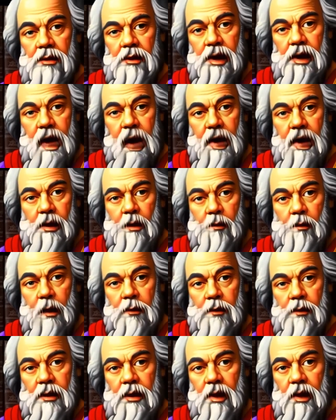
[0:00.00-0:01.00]
that centered
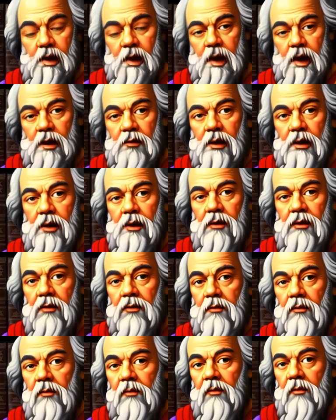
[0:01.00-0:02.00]
place, you will
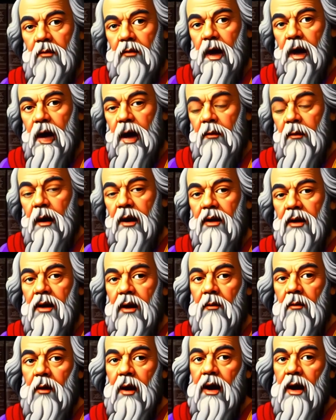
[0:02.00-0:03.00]
attract positive
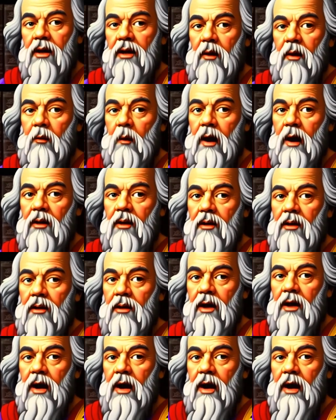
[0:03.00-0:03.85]
experiences and